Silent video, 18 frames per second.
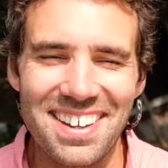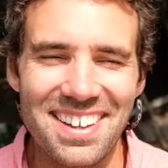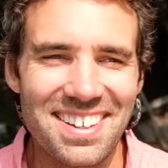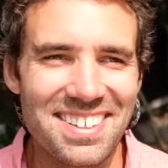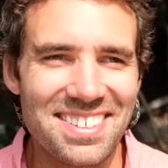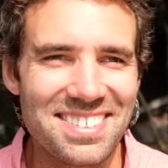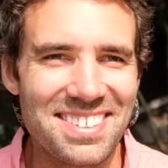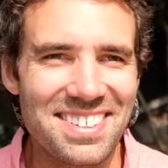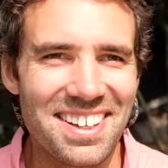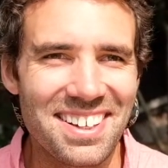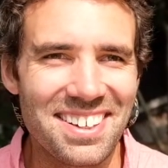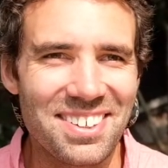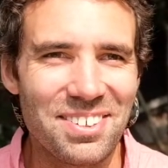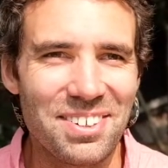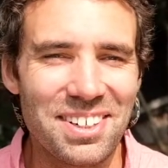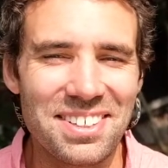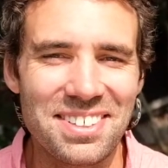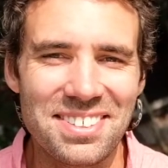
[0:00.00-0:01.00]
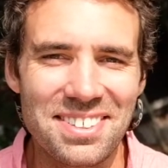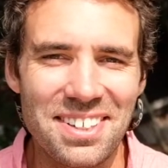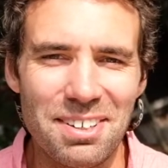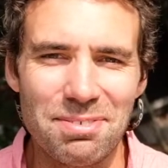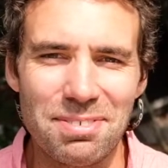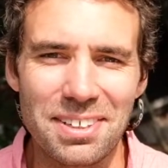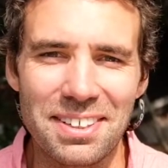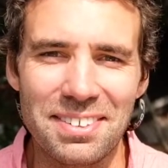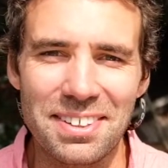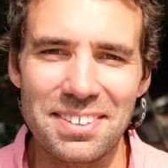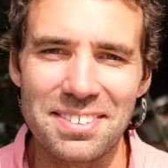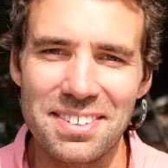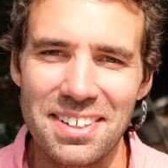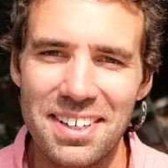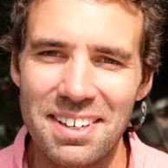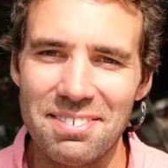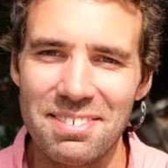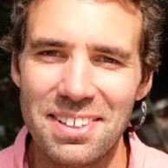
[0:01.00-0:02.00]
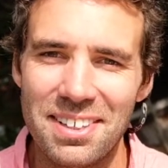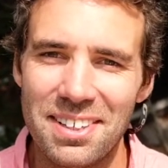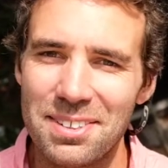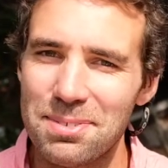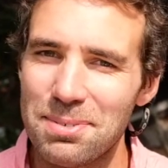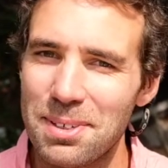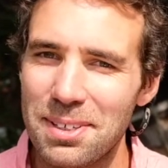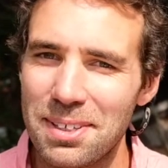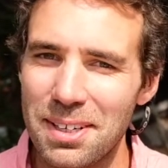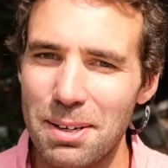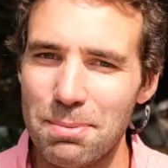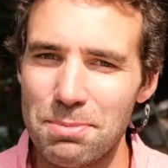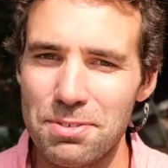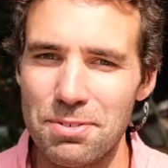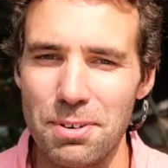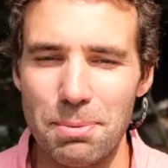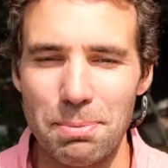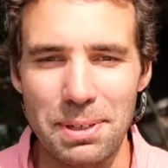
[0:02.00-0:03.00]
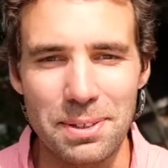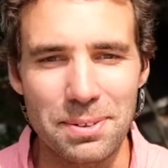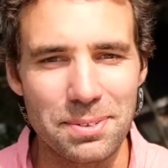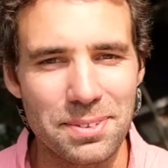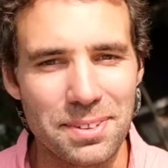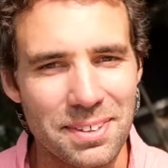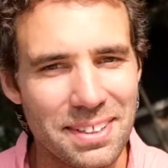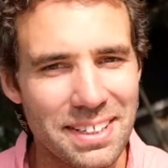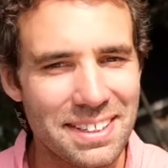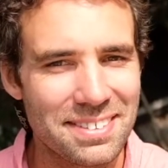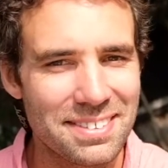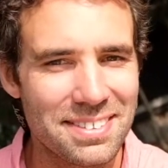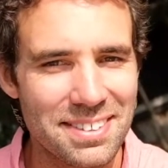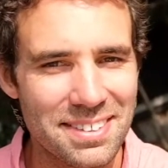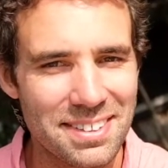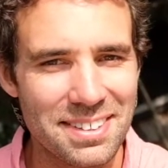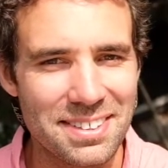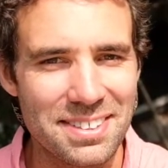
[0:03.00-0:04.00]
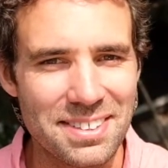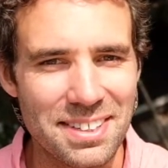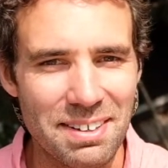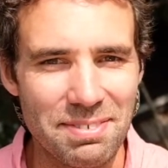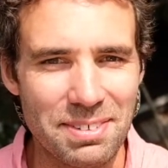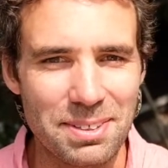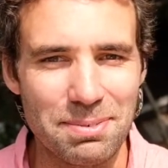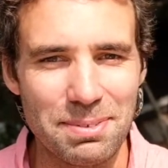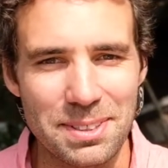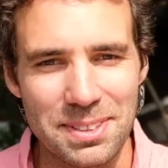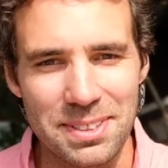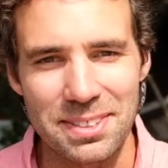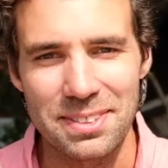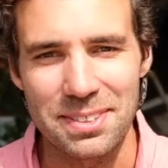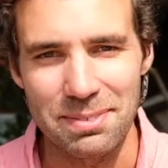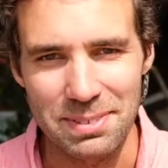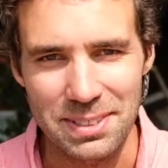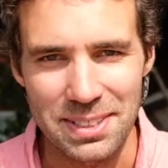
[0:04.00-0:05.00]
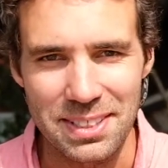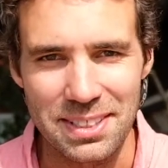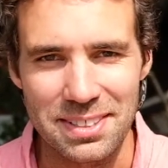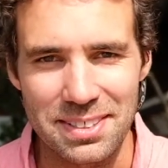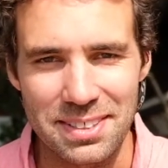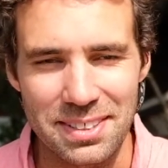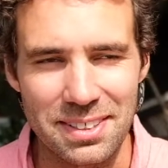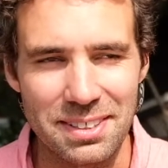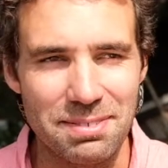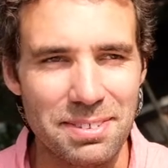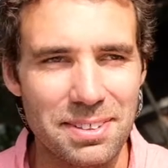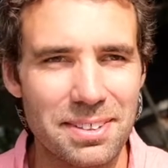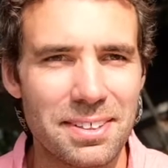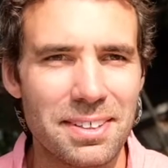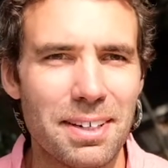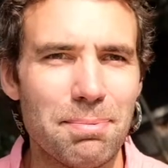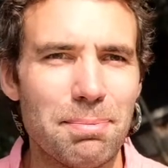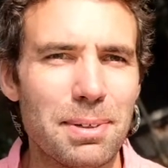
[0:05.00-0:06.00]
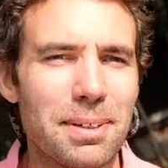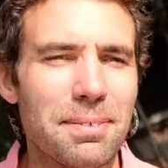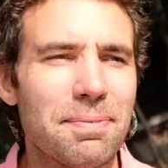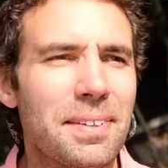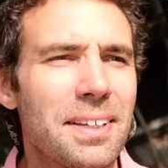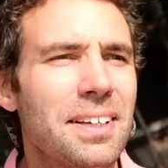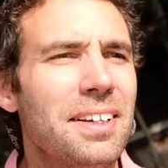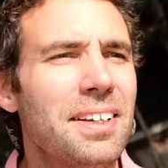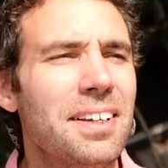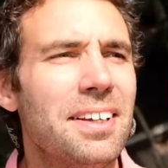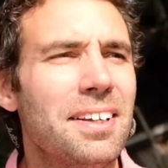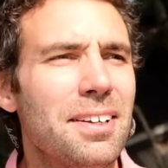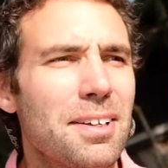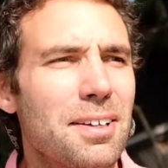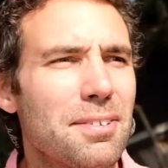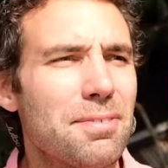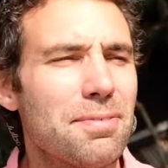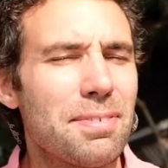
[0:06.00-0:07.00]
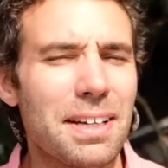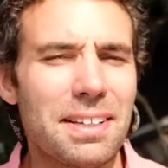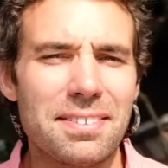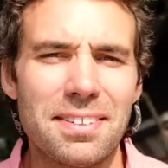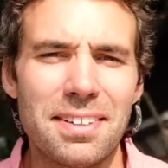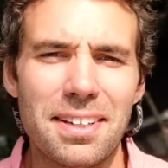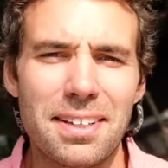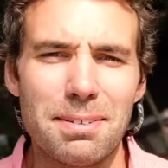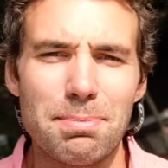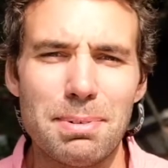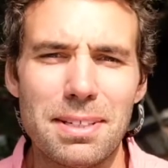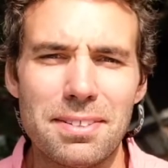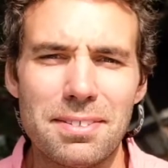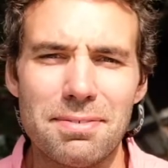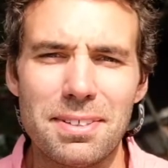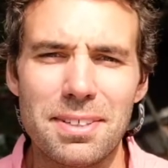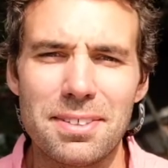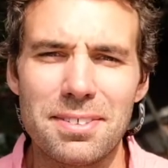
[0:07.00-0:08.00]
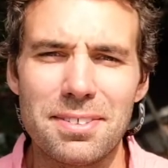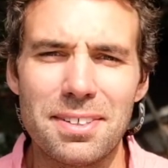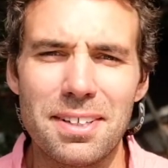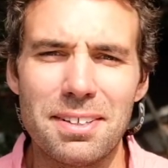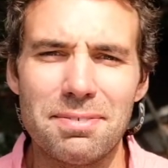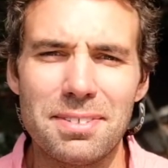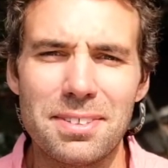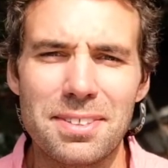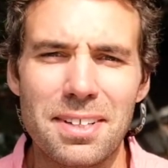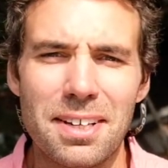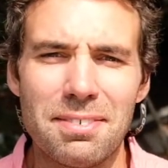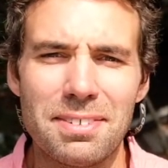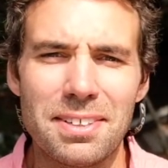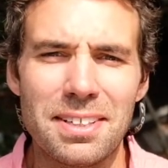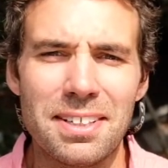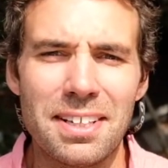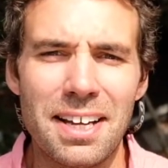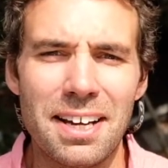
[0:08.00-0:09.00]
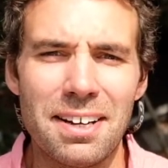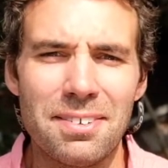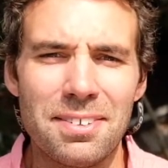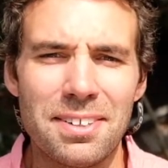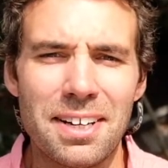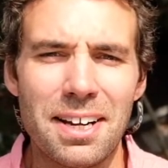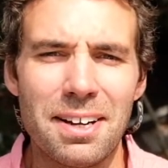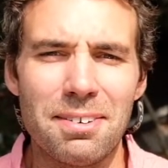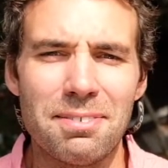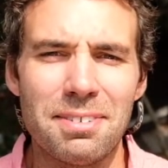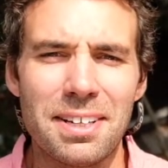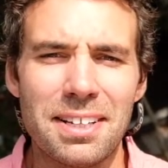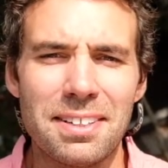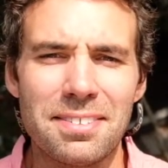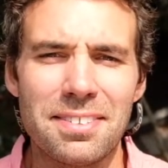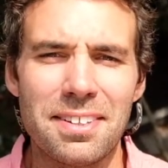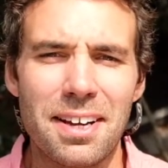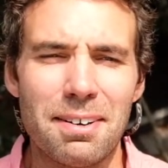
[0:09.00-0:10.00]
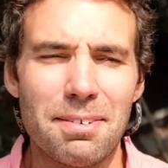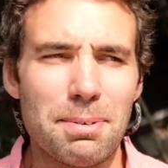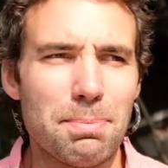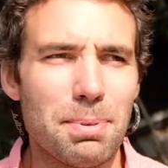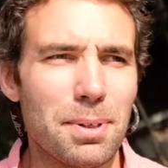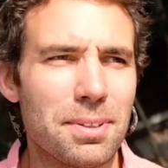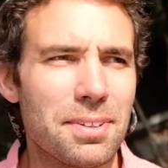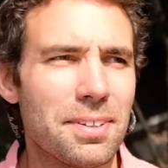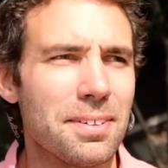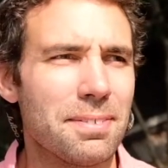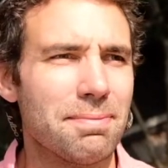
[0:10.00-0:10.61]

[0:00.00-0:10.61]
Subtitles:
is quite a discovery, because I now realise where it comes from, and it also links to the 7, which is obviously a significant number. Fascinating piece of history I've discovered in Laos and how it relates to Harry Potter.